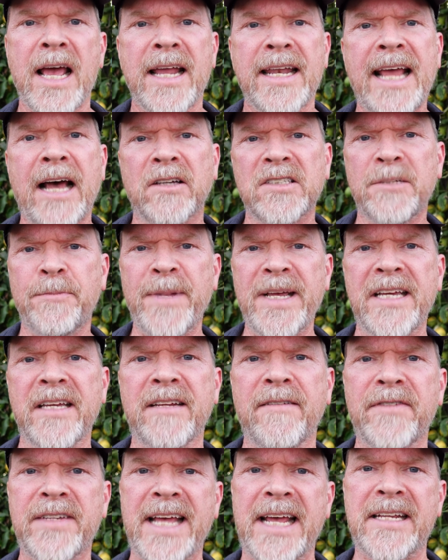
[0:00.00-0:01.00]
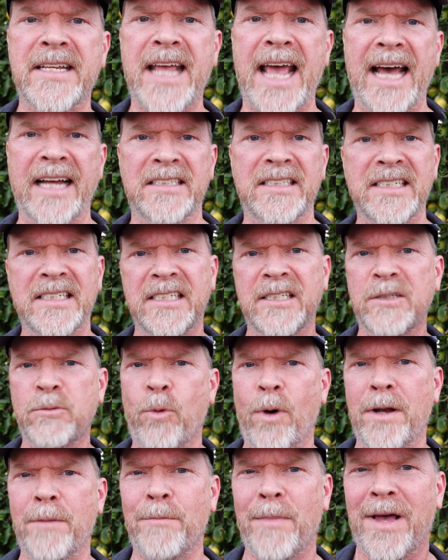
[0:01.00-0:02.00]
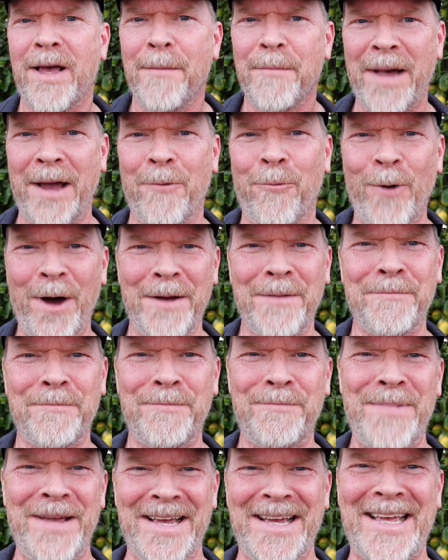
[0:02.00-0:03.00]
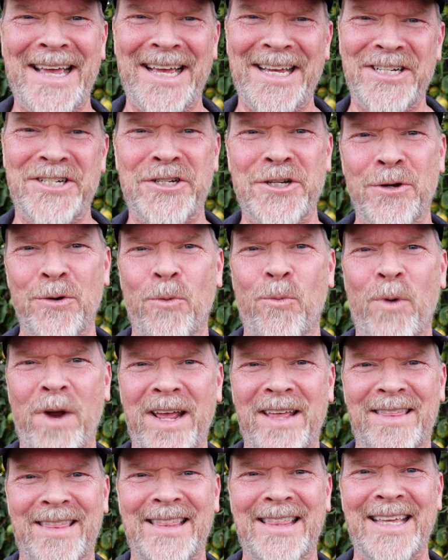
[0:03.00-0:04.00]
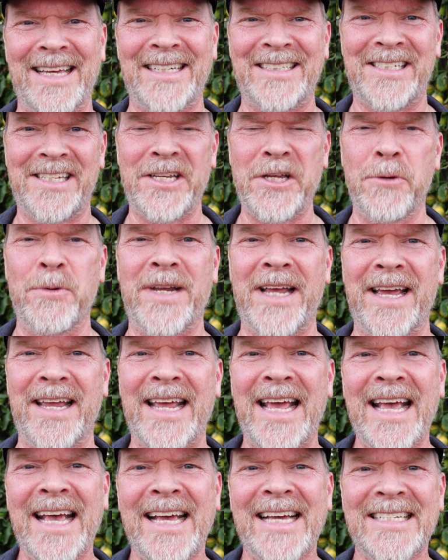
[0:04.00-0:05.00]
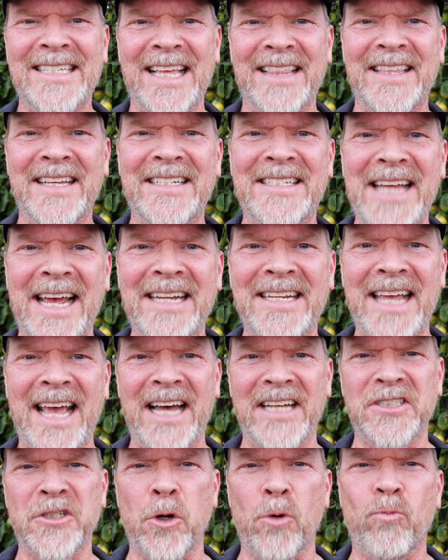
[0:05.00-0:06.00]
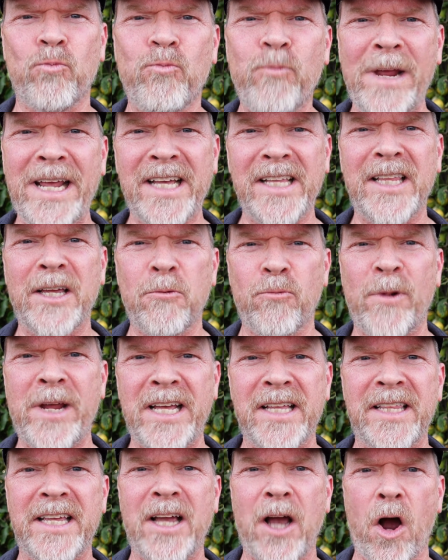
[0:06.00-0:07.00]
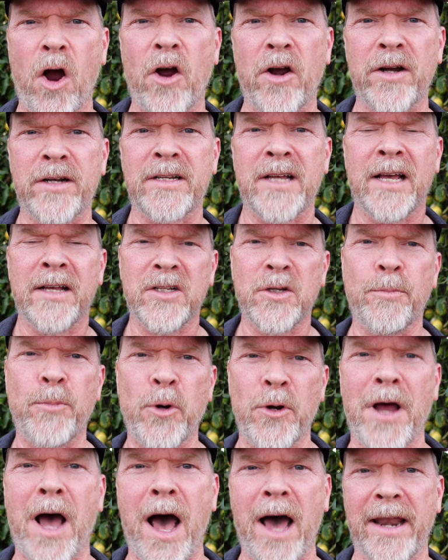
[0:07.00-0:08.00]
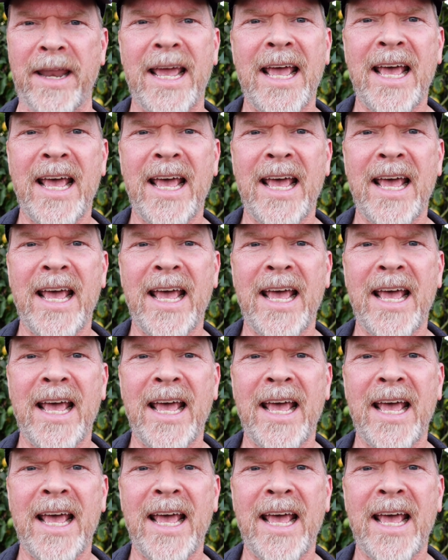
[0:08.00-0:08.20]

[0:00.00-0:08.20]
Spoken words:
Now, speaking of dead cats, this is my one big issue with this unit is that the dead cats are really, really hard to put on.